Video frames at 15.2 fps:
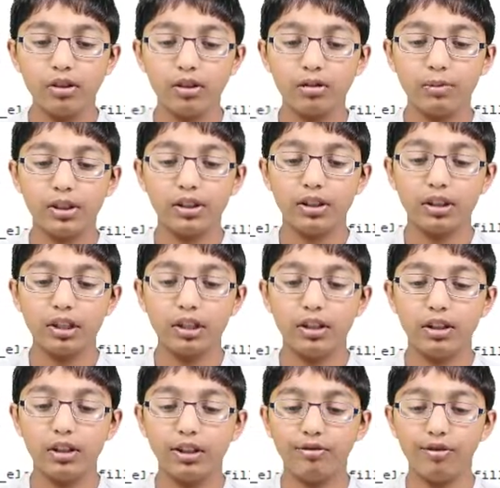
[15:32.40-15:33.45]
So
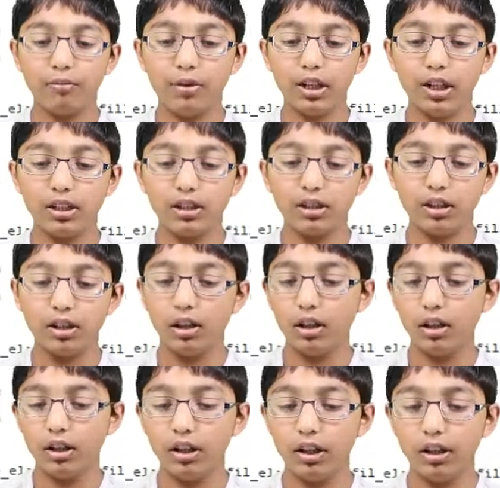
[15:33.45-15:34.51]
basically if the minutes
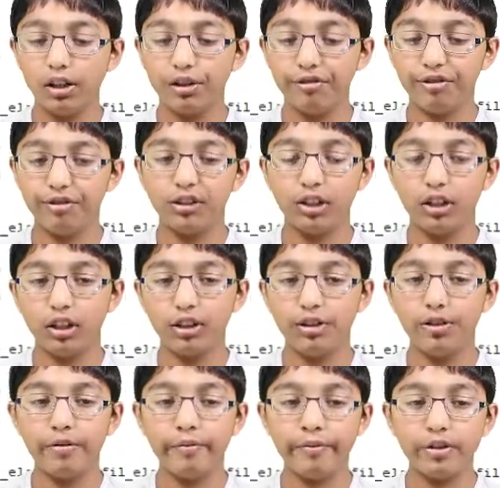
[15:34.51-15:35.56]
are under
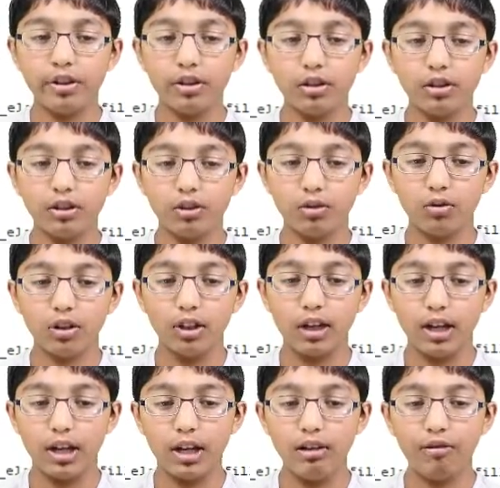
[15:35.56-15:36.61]
59. So
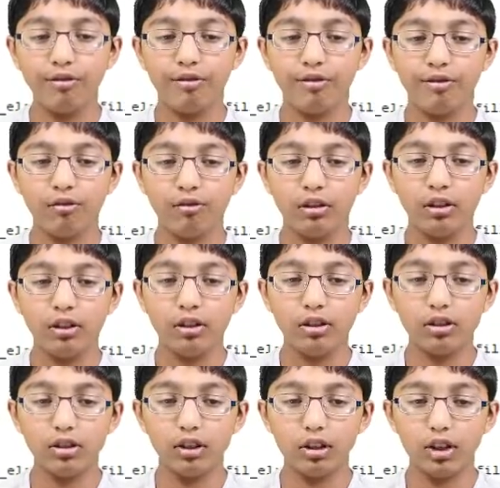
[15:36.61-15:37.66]
if
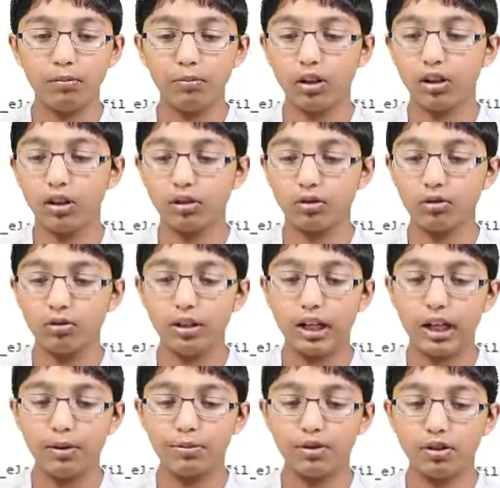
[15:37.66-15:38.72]
time underscore
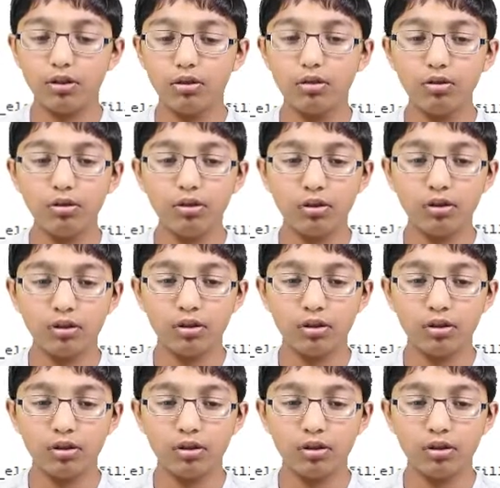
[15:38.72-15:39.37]
elapsed 2